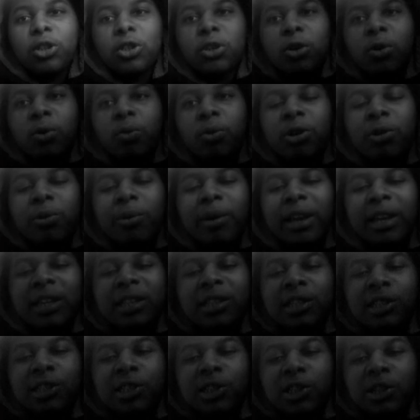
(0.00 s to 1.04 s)
So when you
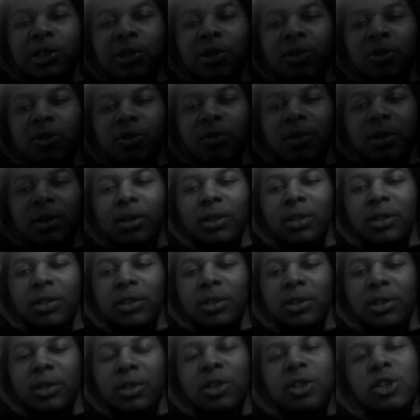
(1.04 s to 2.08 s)
ask these children
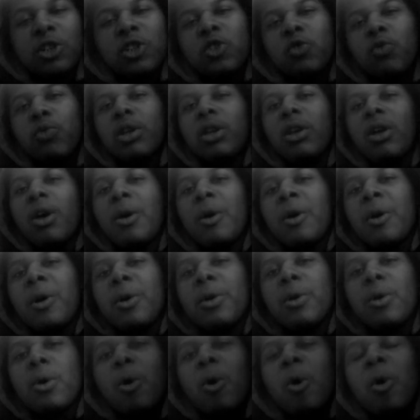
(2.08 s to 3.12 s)
to
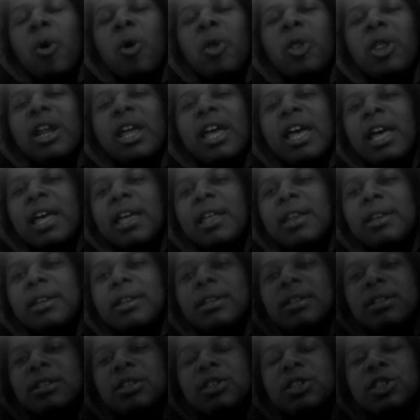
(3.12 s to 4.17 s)
disregard all of that
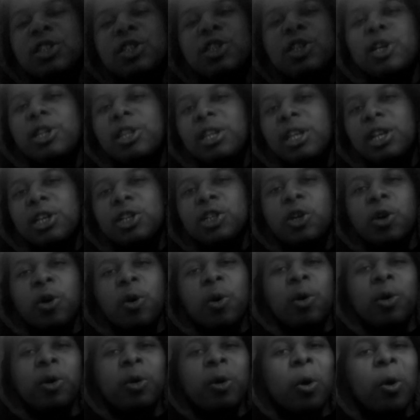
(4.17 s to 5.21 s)
shit that's
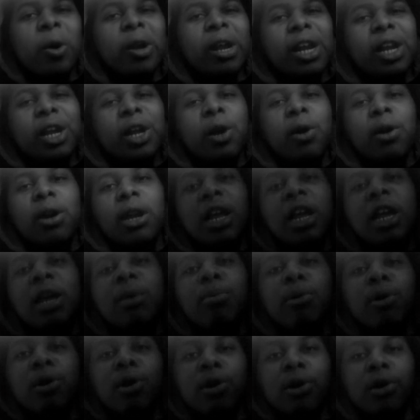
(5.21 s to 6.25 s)
going on in their
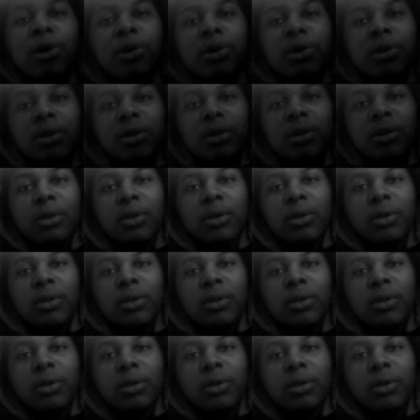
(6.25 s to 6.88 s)
neighborhood,